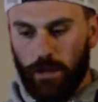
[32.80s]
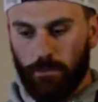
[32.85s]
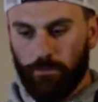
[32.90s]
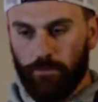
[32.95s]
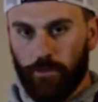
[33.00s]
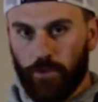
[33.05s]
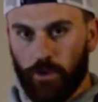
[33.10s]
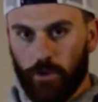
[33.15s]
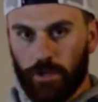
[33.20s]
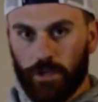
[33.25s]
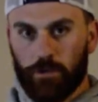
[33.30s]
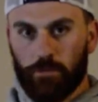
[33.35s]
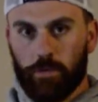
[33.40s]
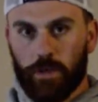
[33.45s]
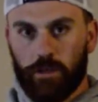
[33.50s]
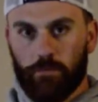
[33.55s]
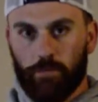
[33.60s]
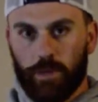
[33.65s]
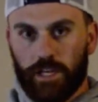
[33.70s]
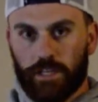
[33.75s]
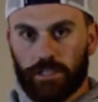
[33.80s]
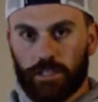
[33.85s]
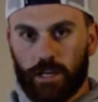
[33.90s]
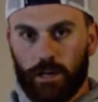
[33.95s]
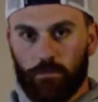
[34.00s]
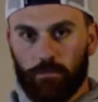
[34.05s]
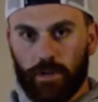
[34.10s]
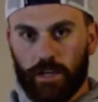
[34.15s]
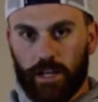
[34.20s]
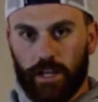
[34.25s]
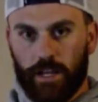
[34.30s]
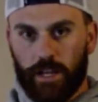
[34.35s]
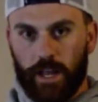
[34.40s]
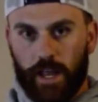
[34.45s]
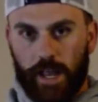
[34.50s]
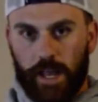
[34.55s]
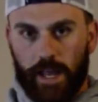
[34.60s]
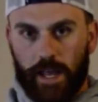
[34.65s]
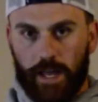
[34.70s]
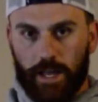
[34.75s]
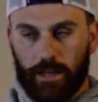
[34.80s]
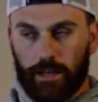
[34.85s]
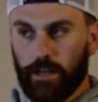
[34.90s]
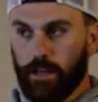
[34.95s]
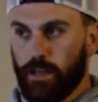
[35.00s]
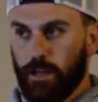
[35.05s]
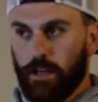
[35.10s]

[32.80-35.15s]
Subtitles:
they're a European-based company, and